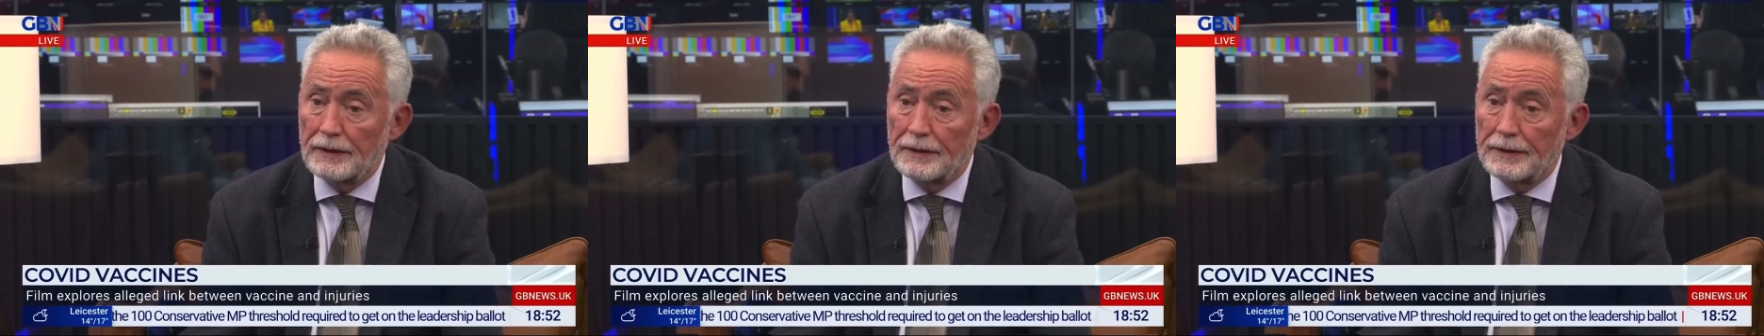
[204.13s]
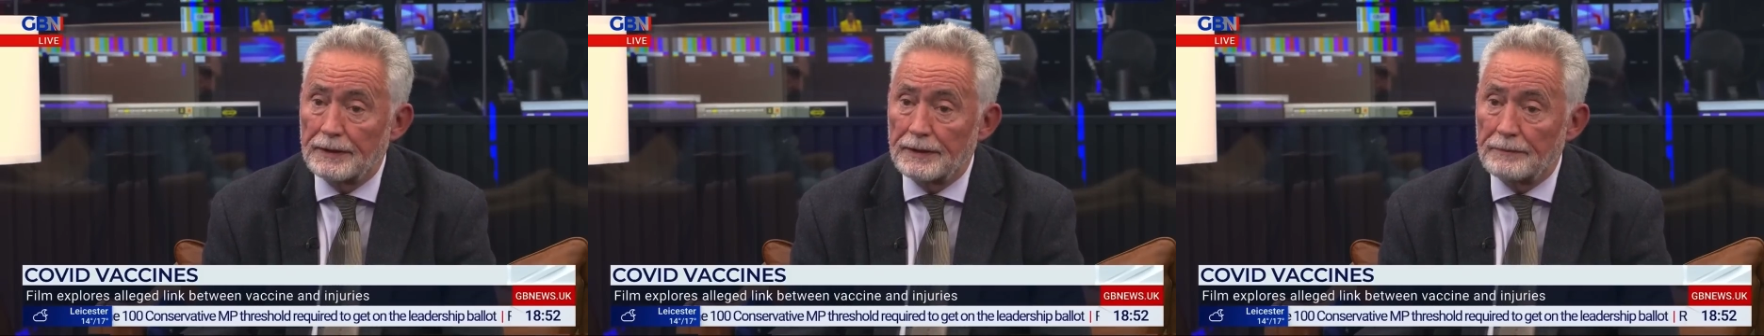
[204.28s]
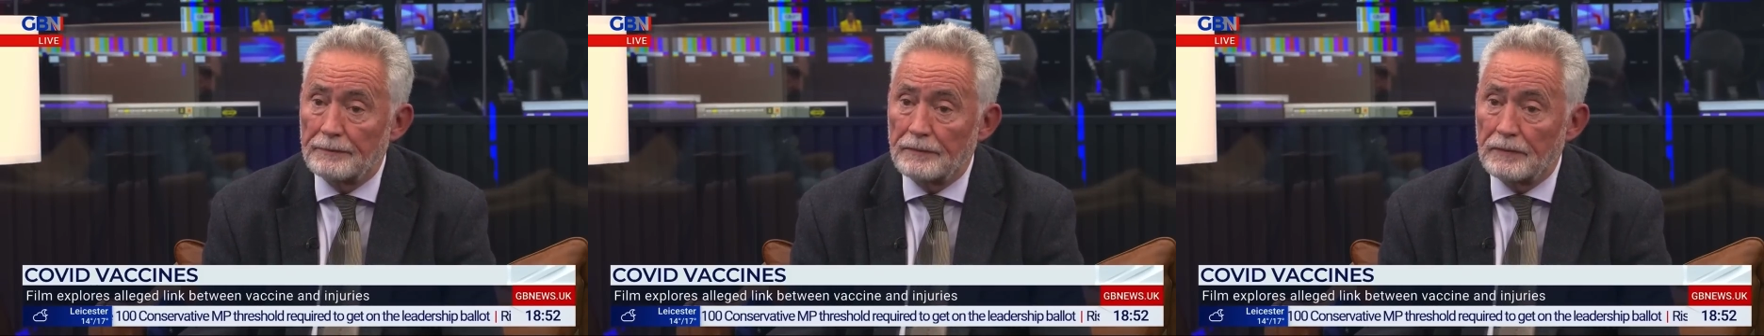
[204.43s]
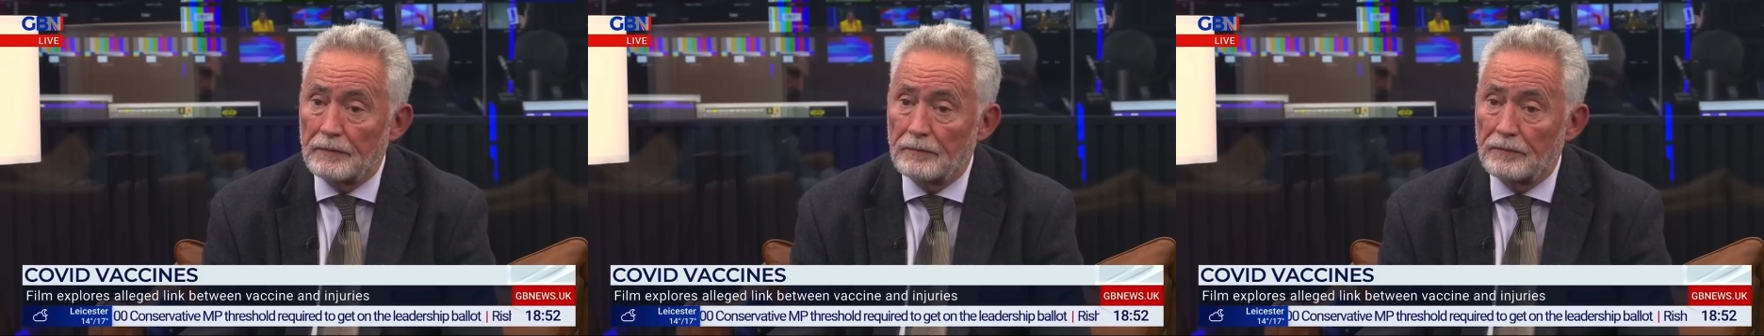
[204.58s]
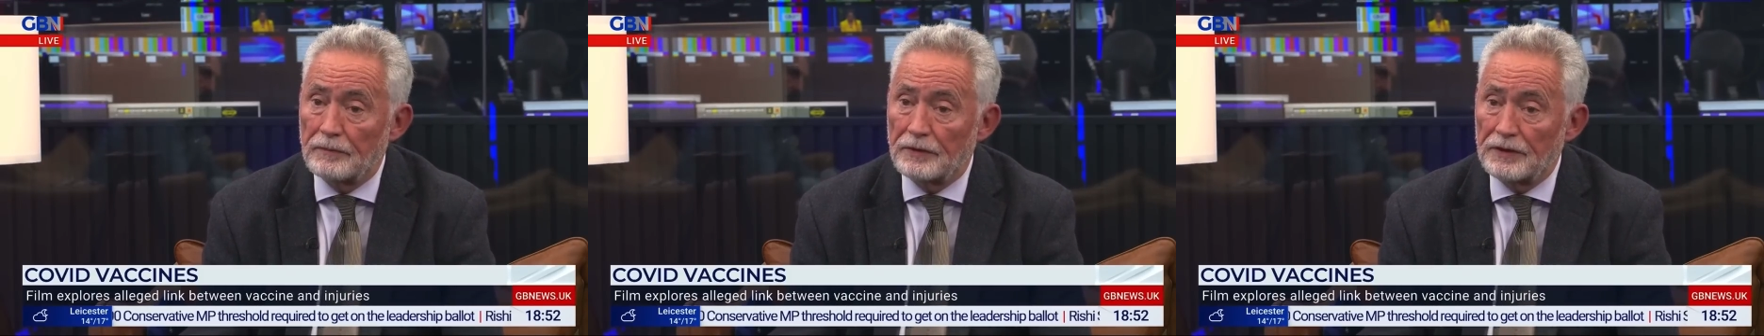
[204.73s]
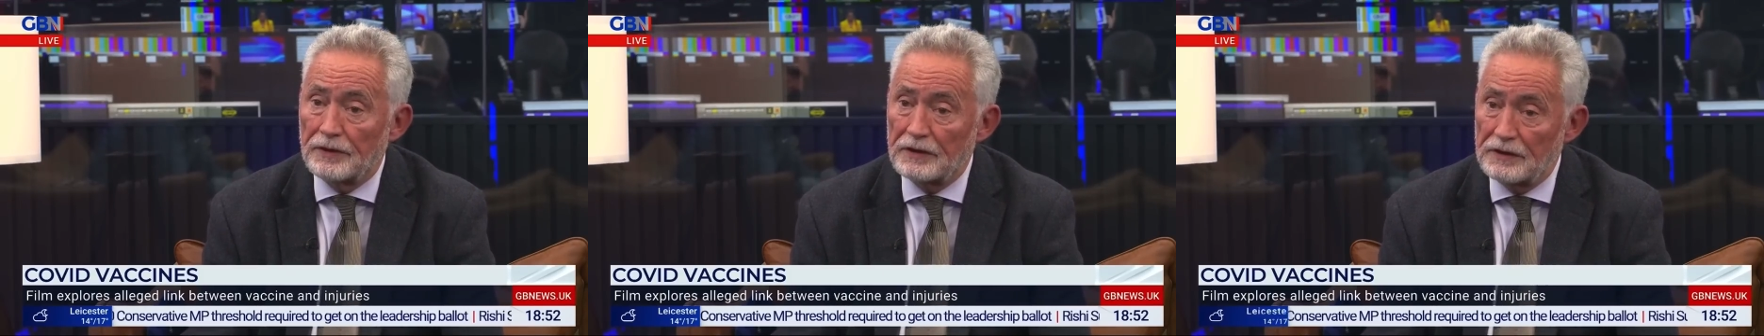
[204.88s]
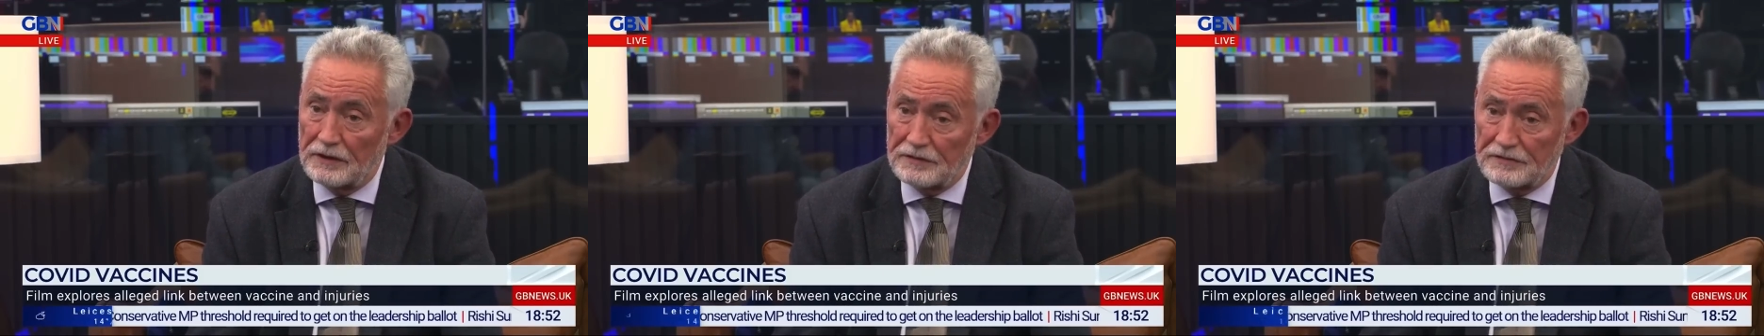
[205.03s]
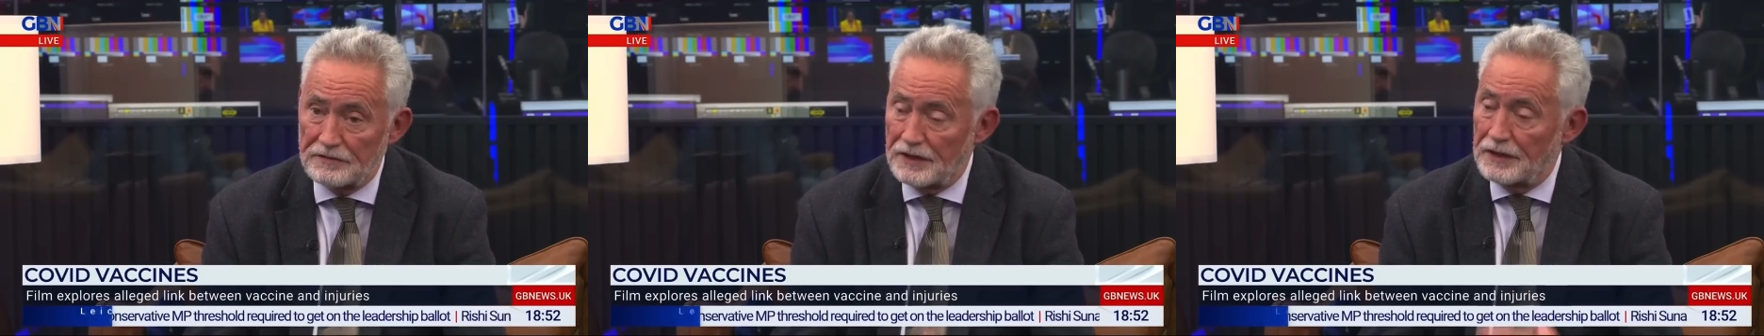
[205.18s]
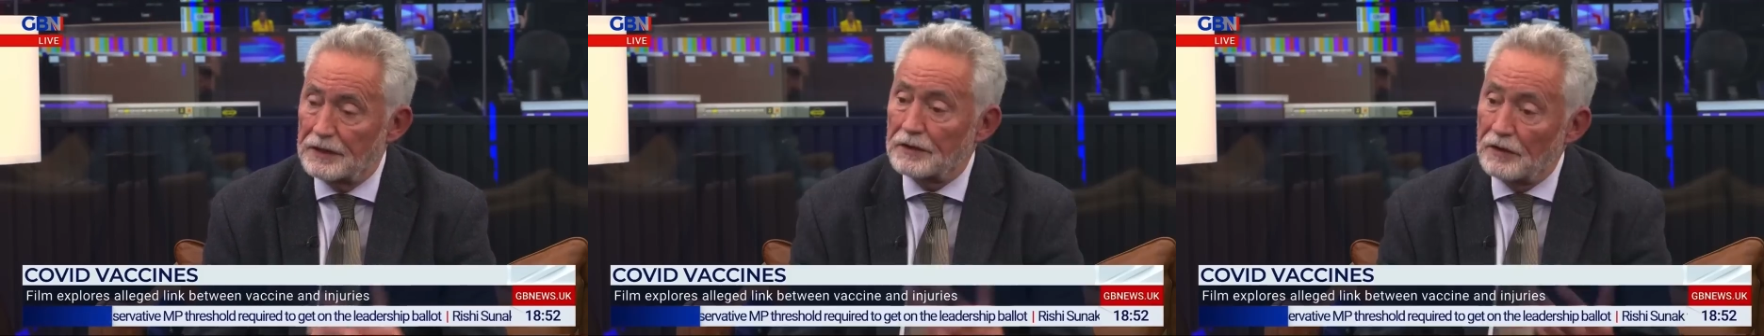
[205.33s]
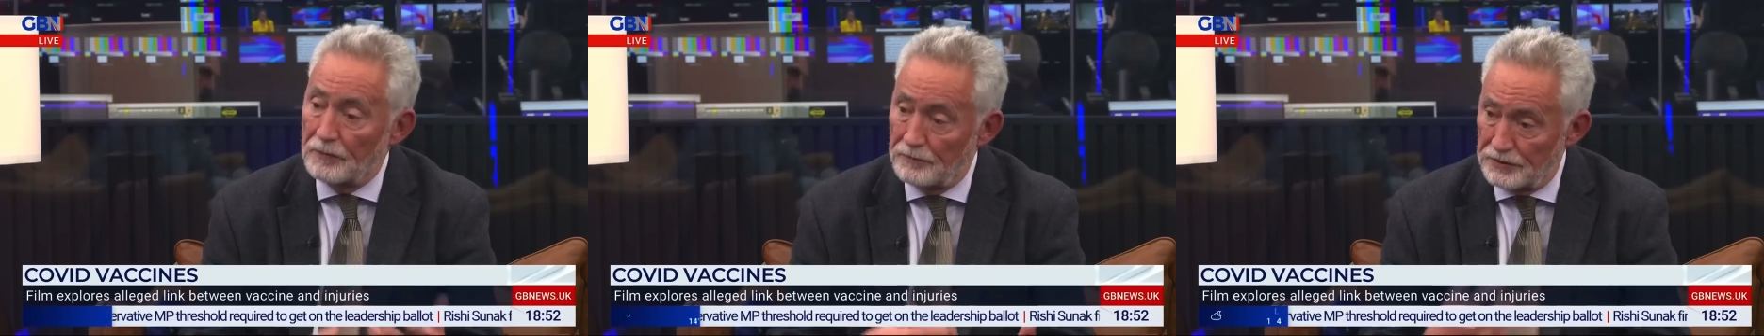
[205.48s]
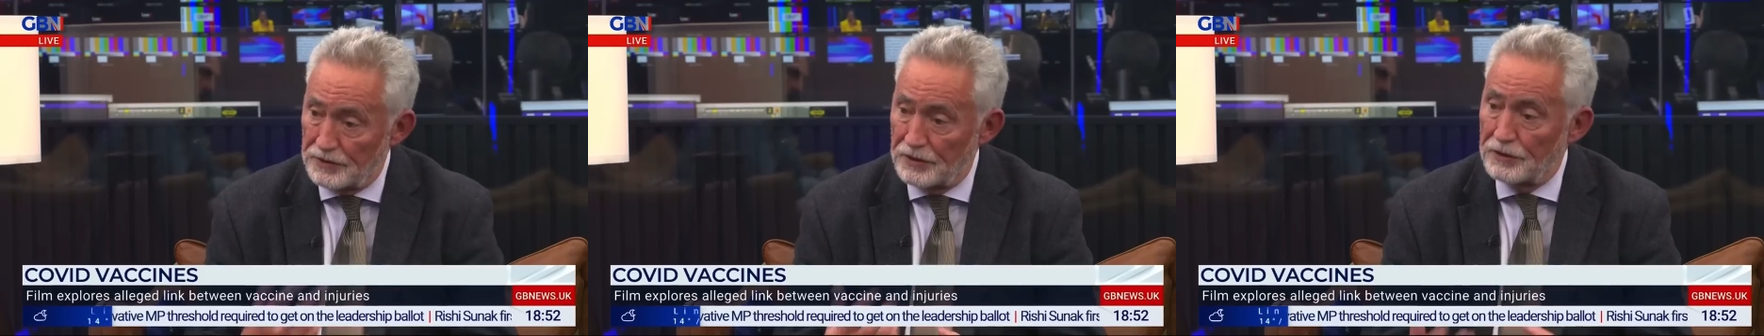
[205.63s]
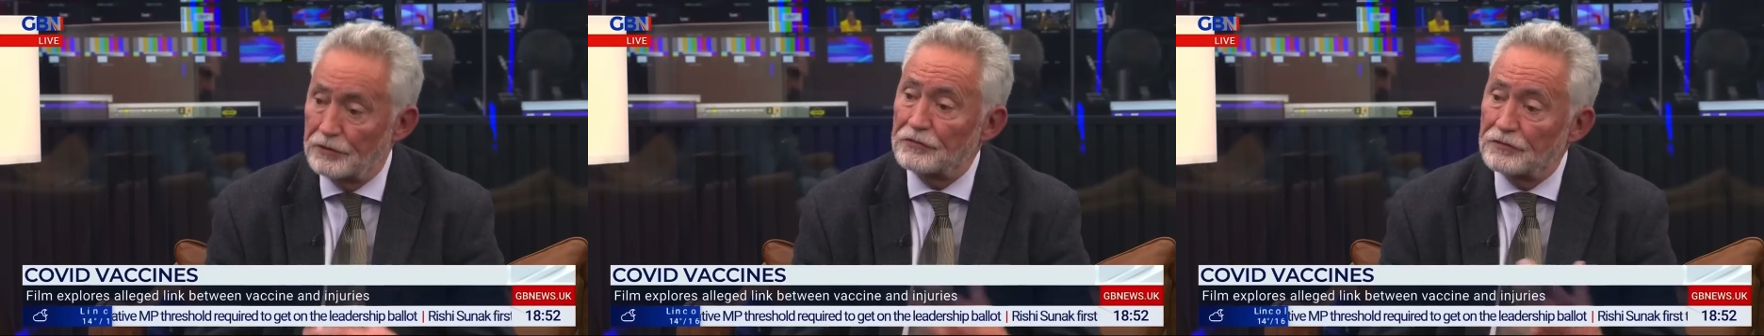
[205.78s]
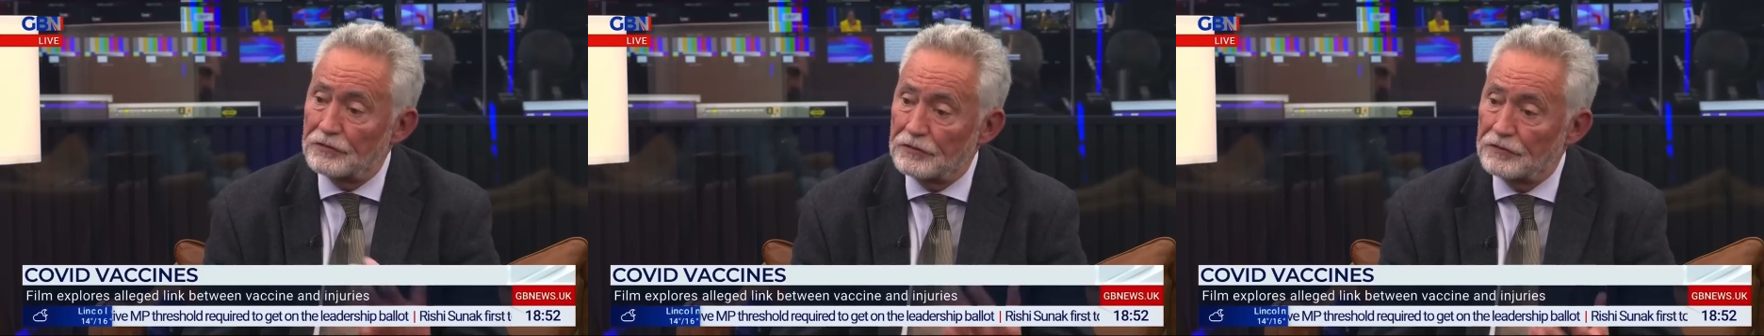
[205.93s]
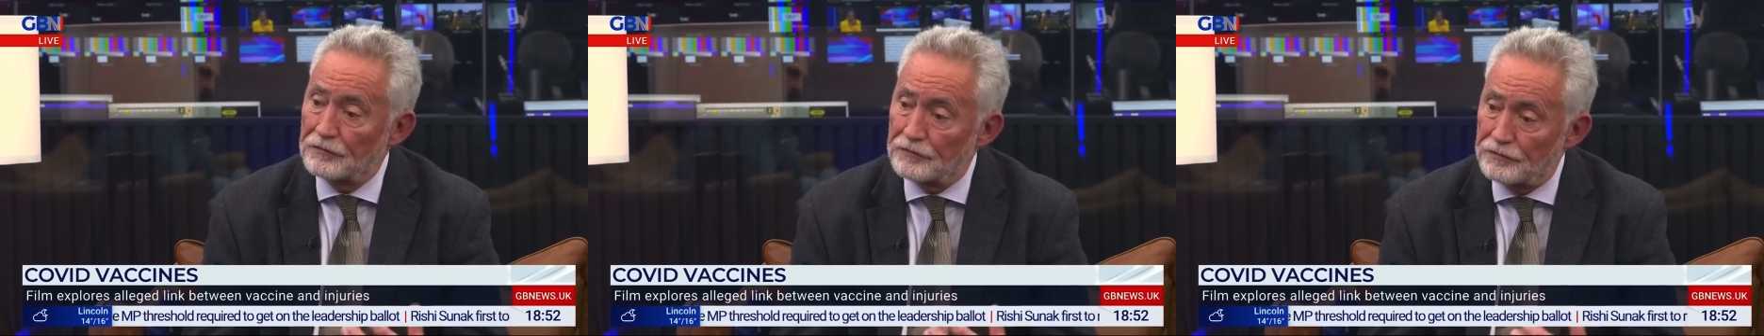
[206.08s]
But it is that combination